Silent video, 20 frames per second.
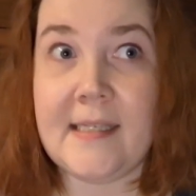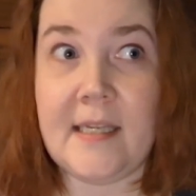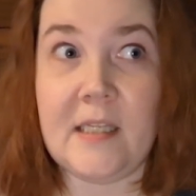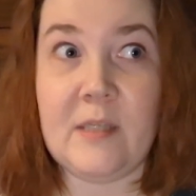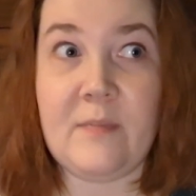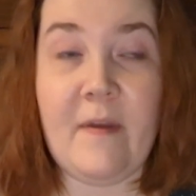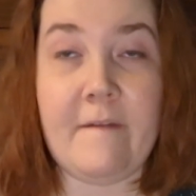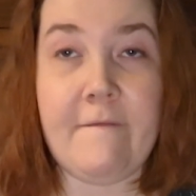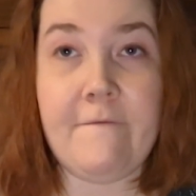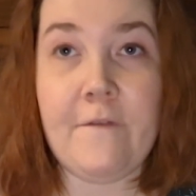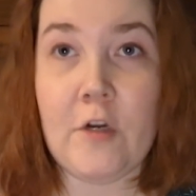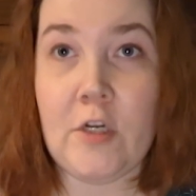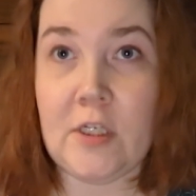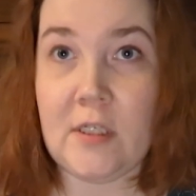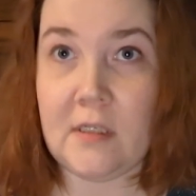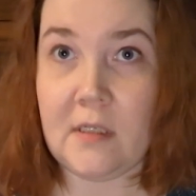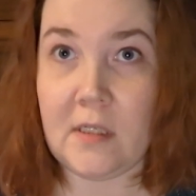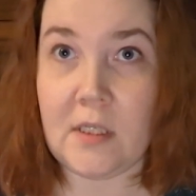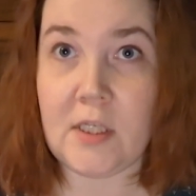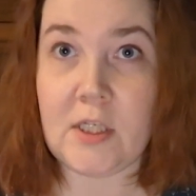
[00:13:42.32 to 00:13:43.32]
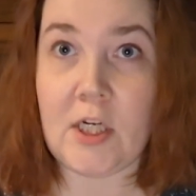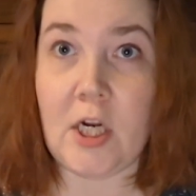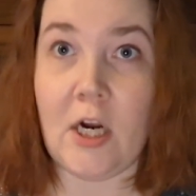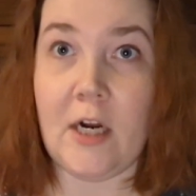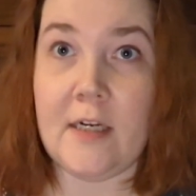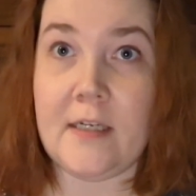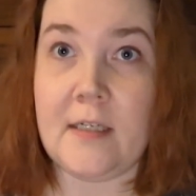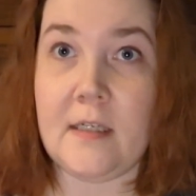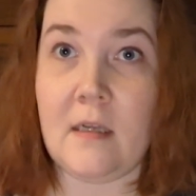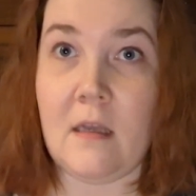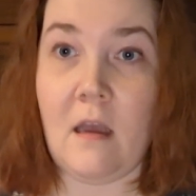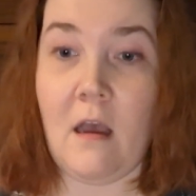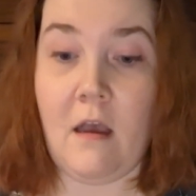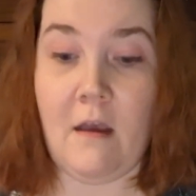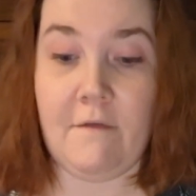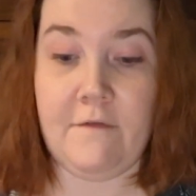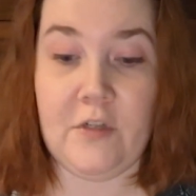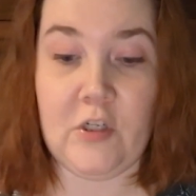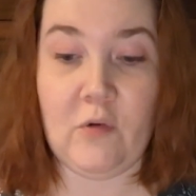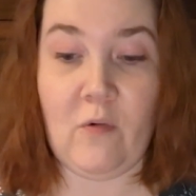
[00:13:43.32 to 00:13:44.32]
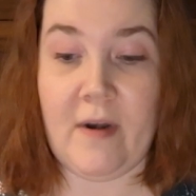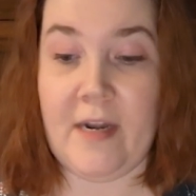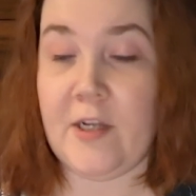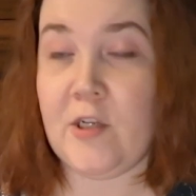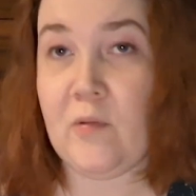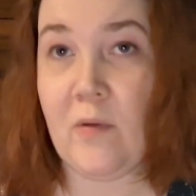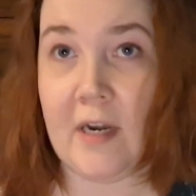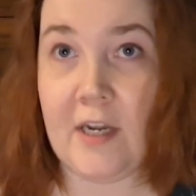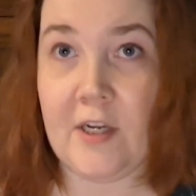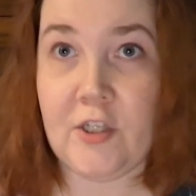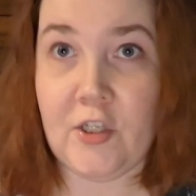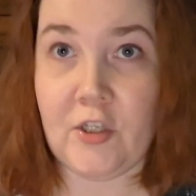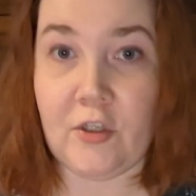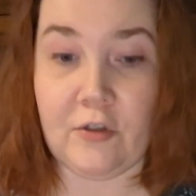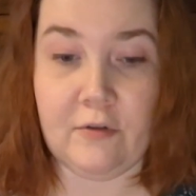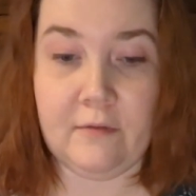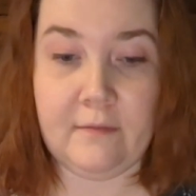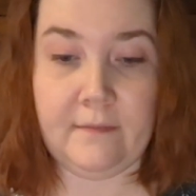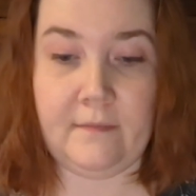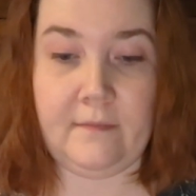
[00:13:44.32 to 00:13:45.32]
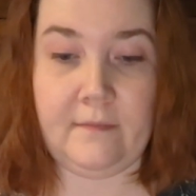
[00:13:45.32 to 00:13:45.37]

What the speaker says: is my first start of 2022.